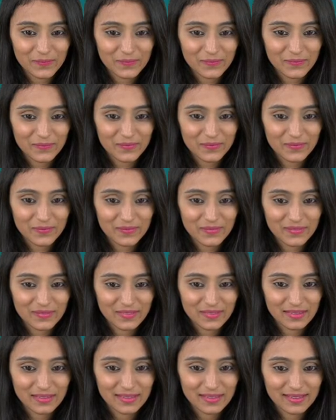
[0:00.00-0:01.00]

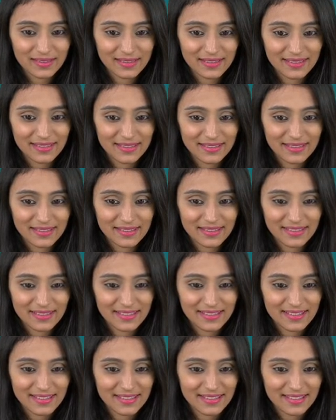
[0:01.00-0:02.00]

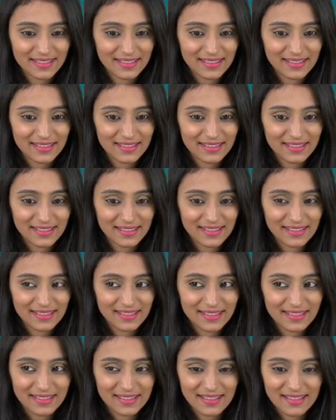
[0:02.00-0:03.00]

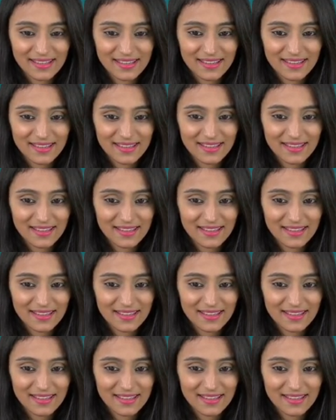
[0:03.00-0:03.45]
No one is speaking in this clip.